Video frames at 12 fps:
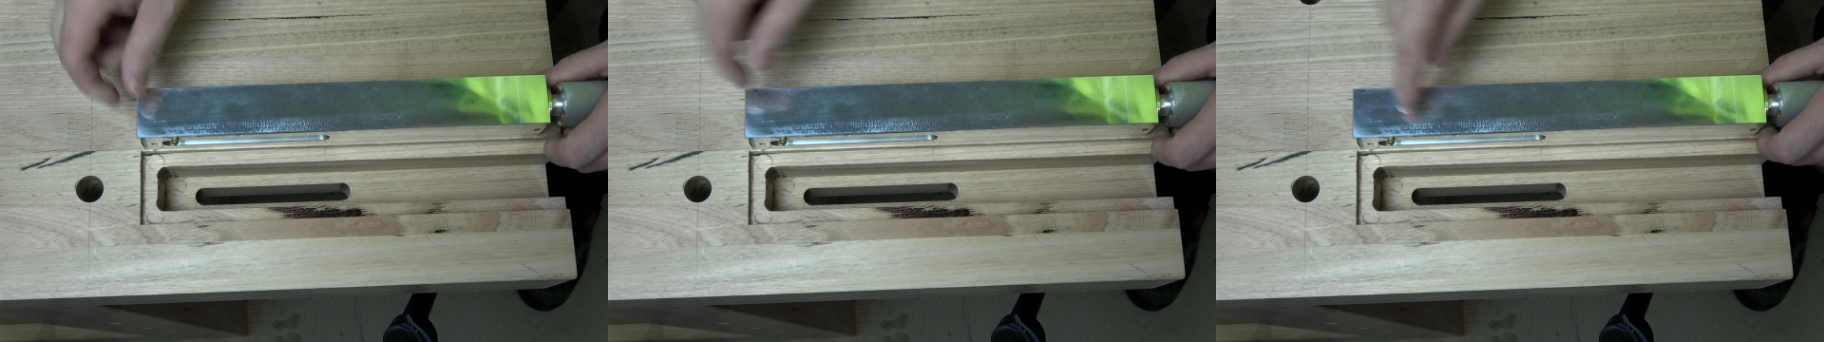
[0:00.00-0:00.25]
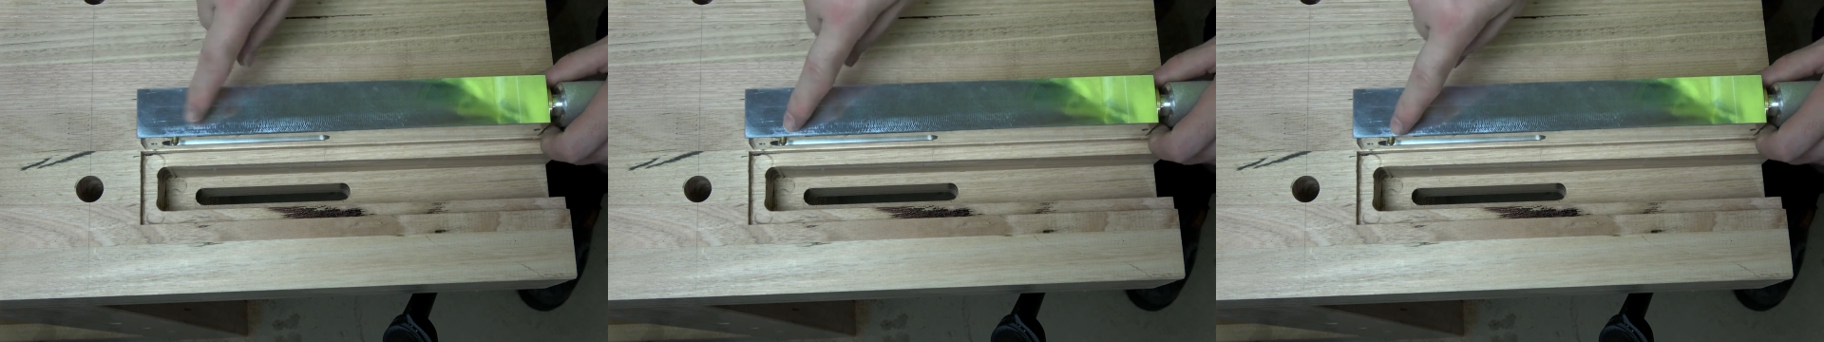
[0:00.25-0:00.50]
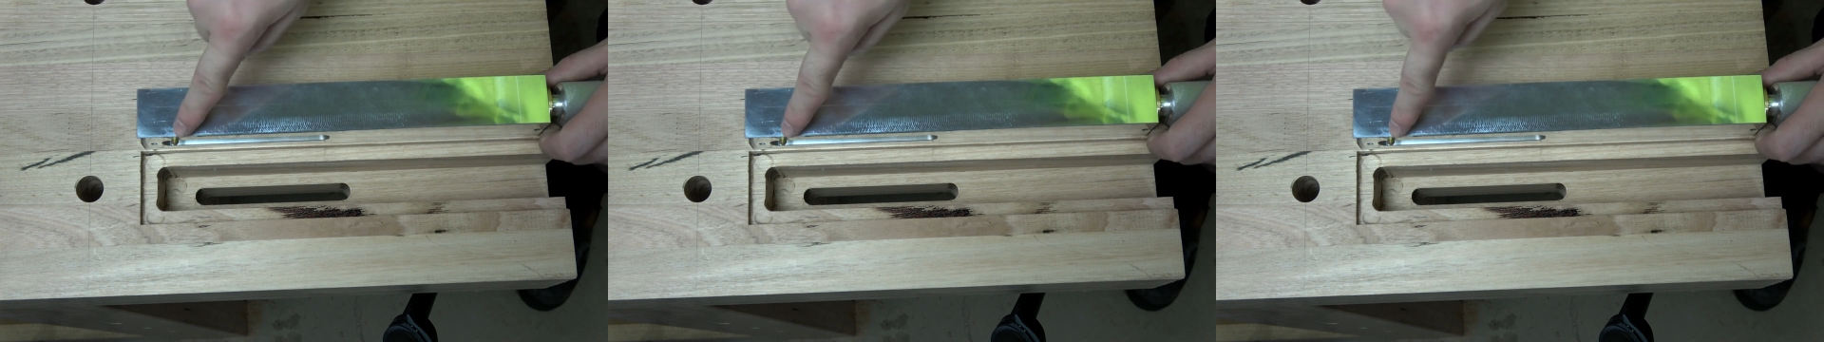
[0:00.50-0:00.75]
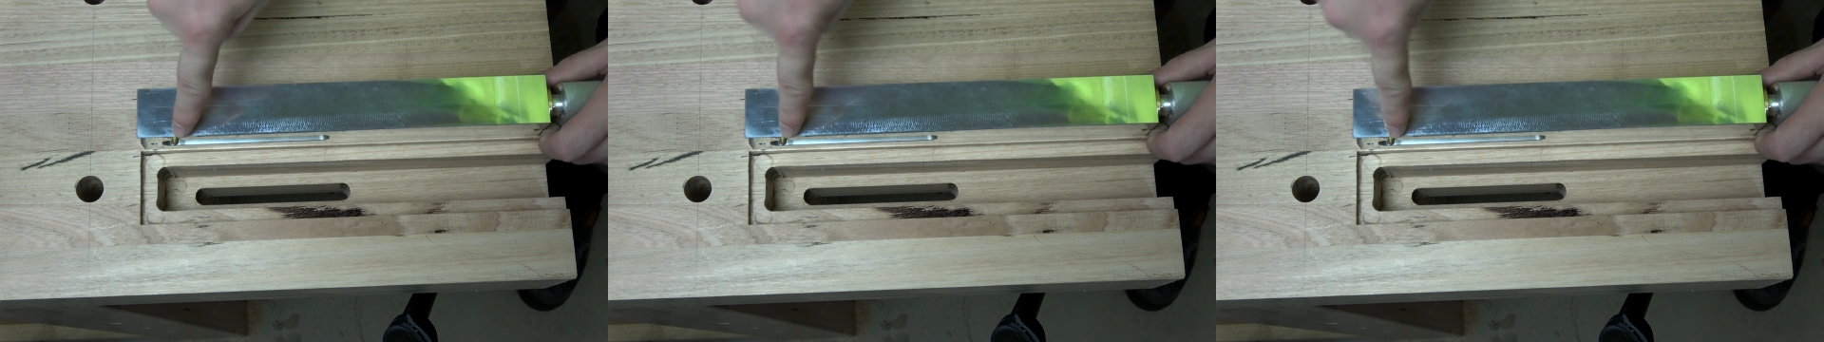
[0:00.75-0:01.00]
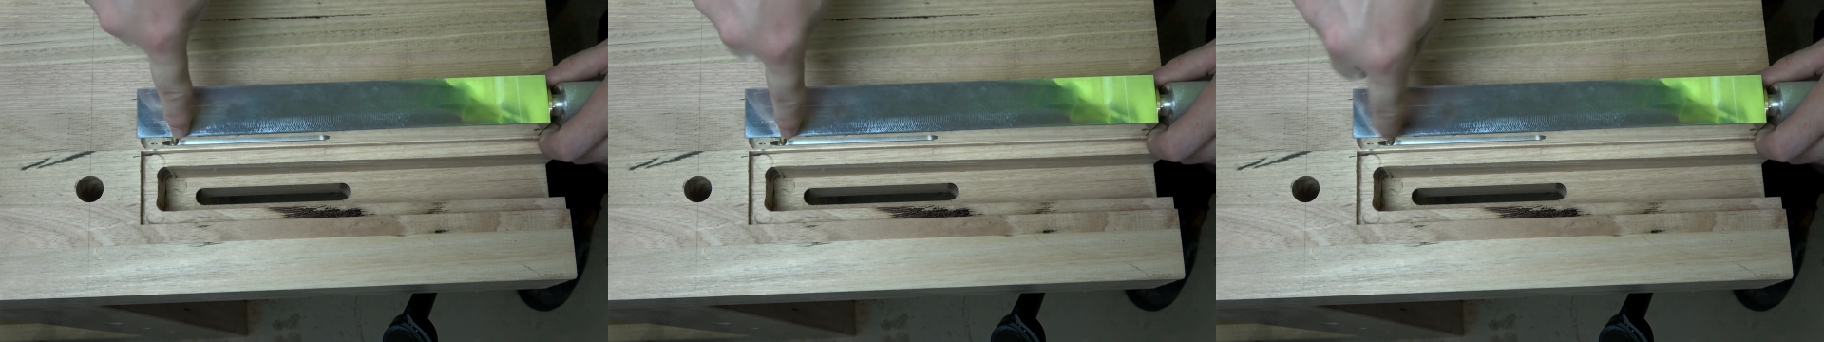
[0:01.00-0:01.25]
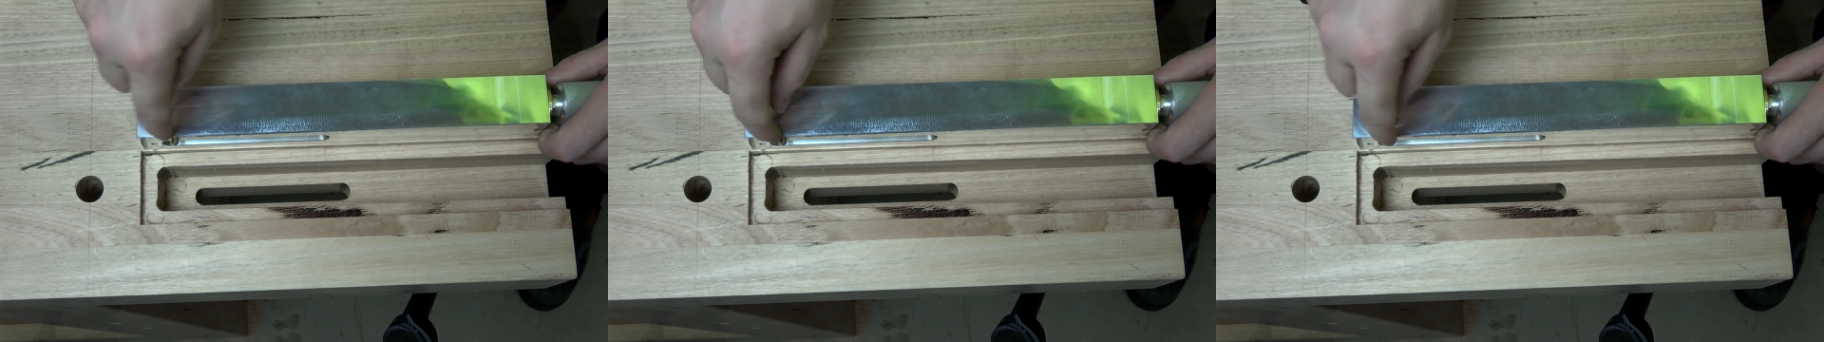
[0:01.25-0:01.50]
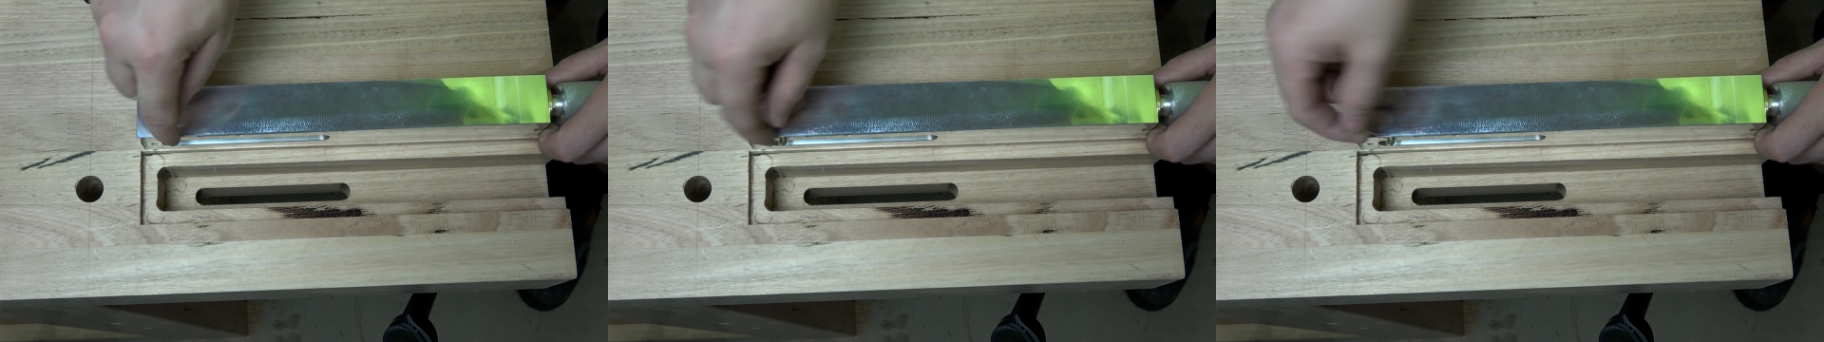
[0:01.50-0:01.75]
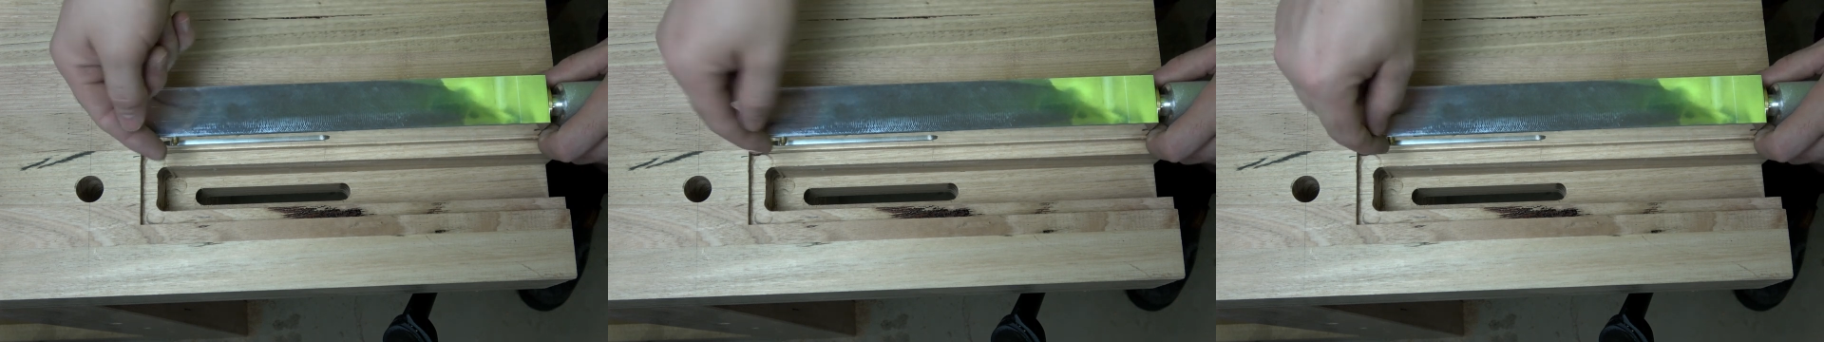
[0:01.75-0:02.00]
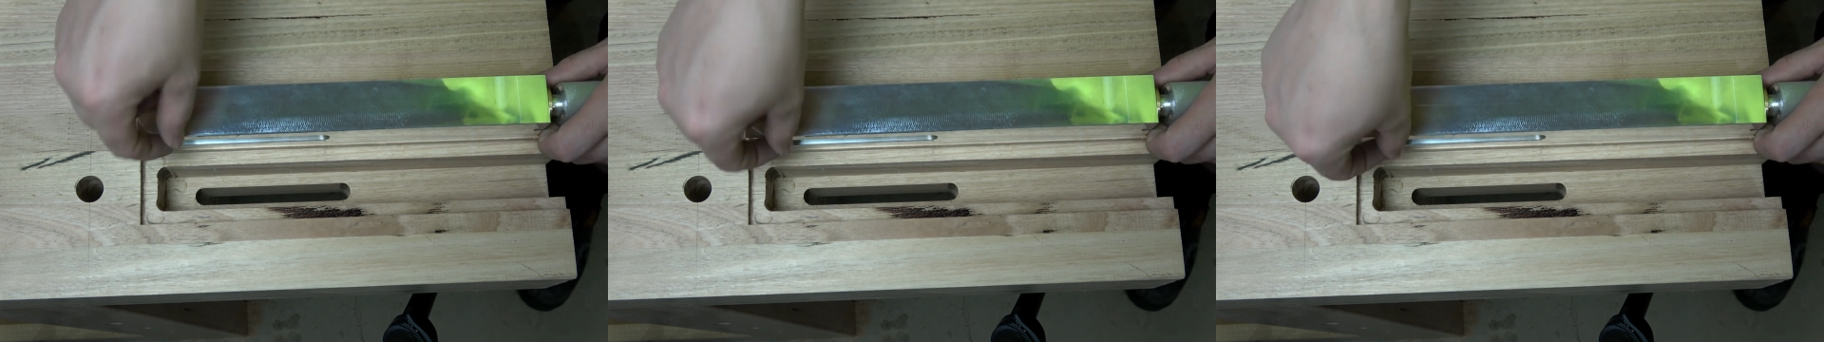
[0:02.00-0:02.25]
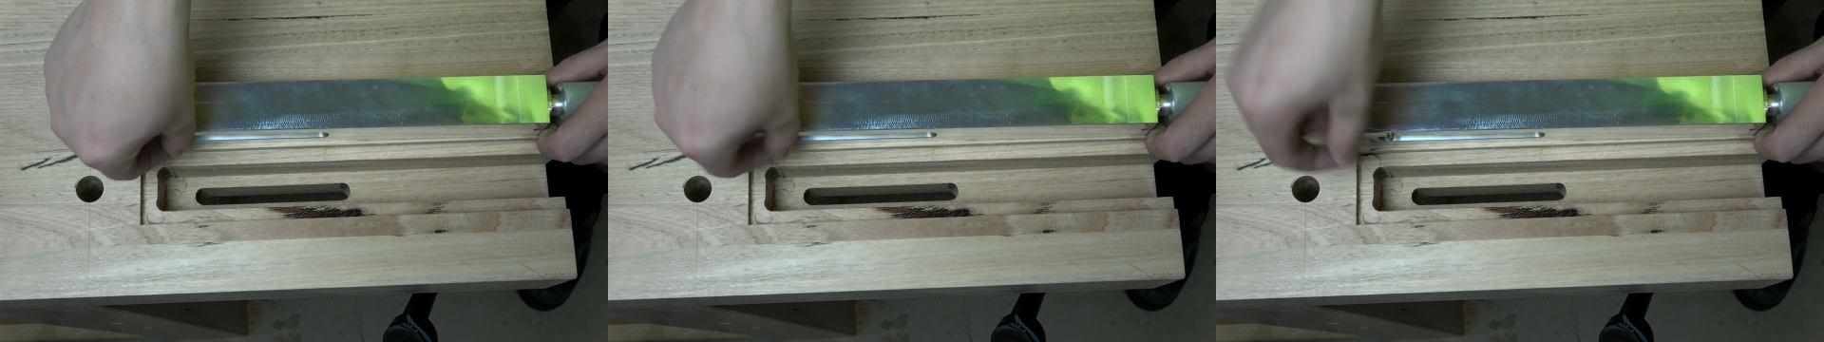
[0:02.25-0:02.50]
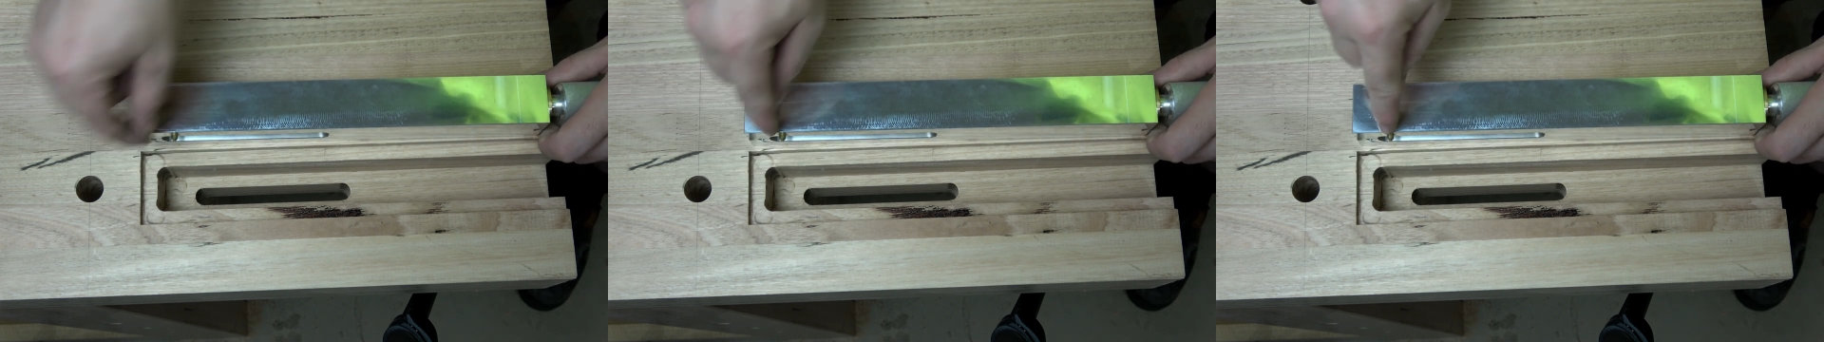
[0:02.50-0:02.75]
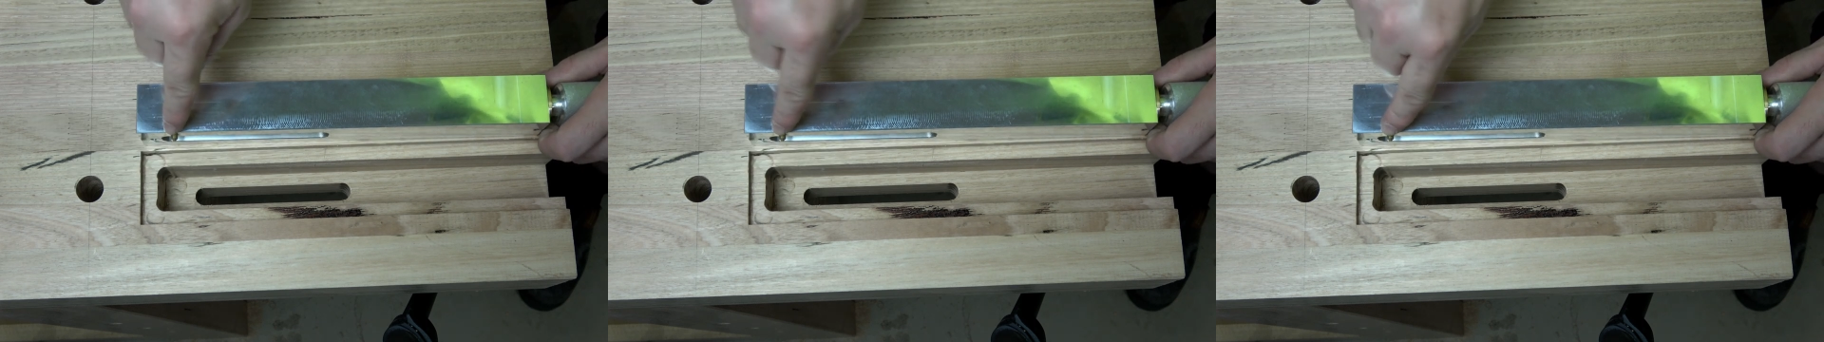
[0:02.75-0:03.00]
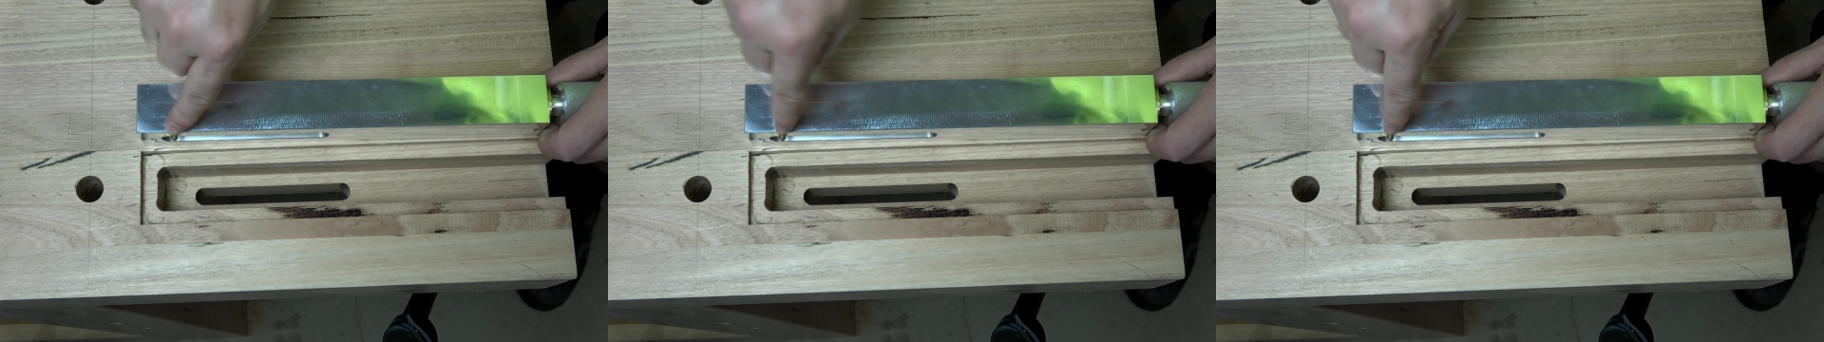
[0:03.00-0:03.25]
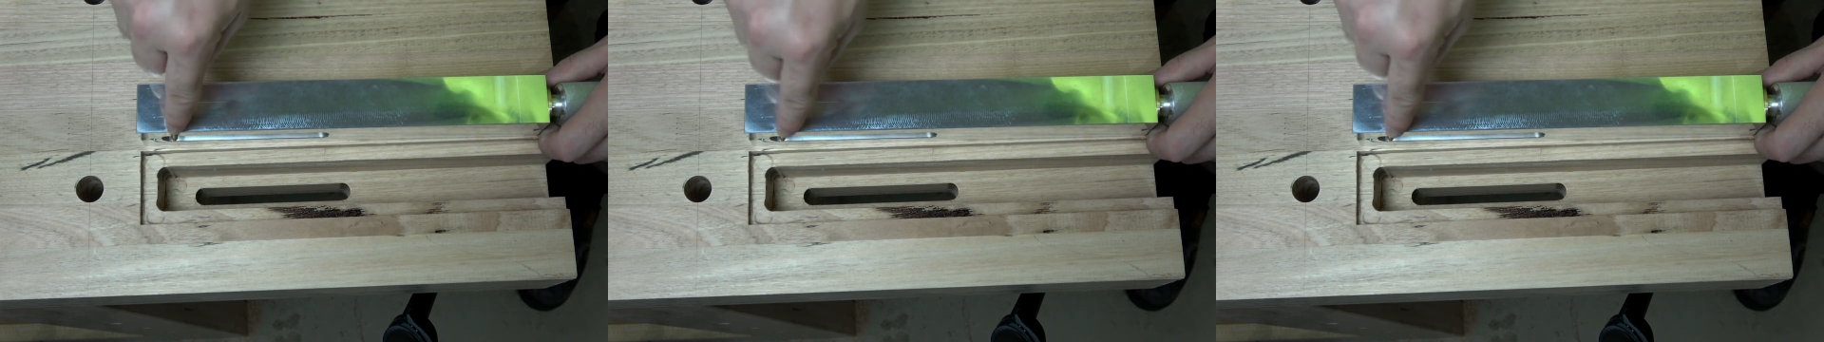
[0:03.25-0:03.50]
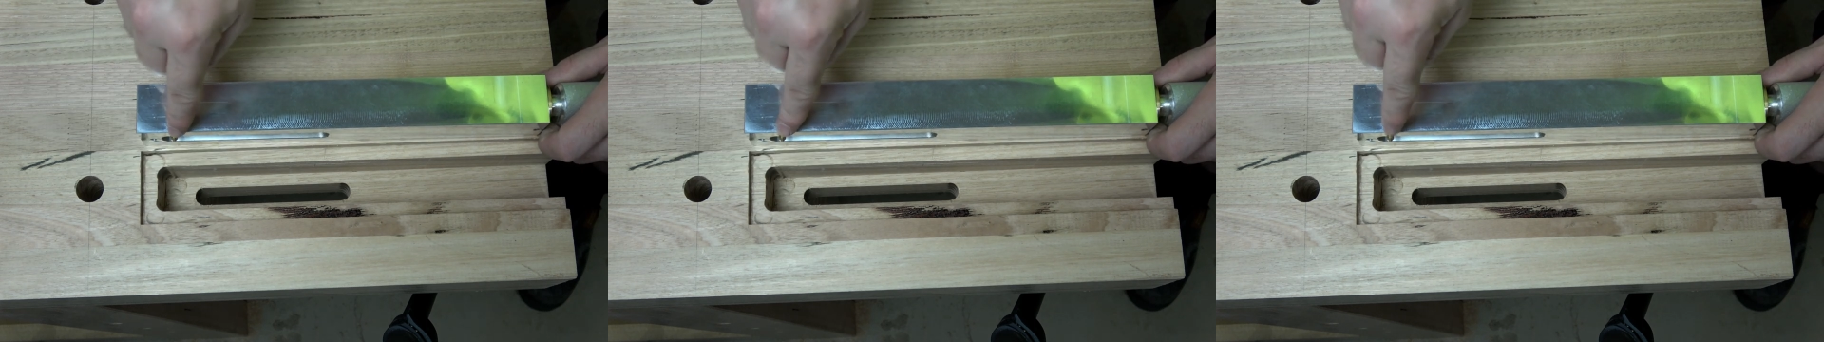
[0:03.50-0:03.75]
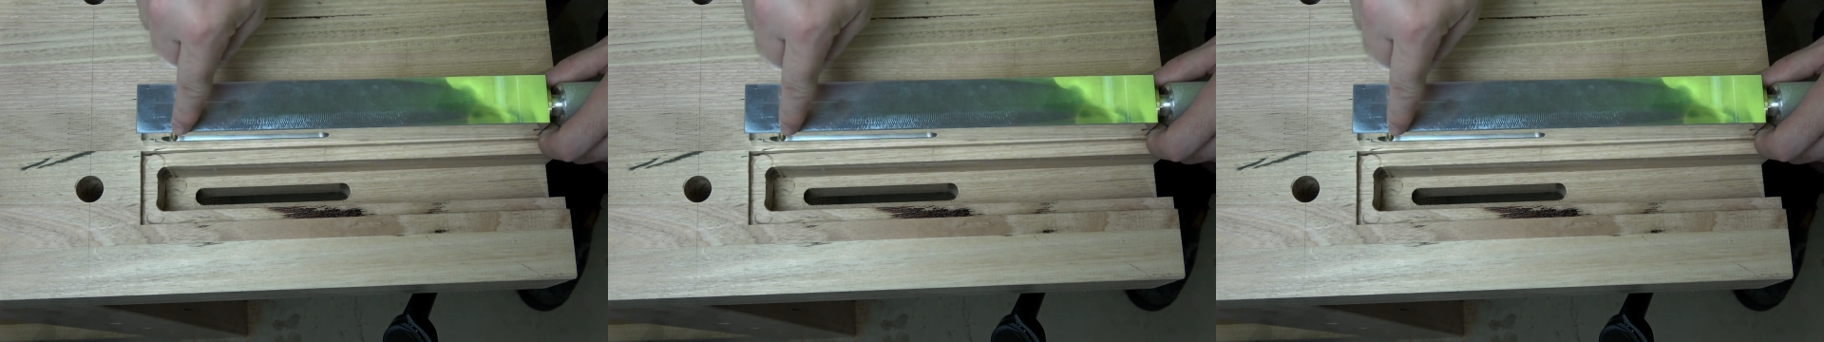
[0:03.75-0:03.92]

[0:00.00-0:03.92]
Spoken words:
[unreadable: no face in view]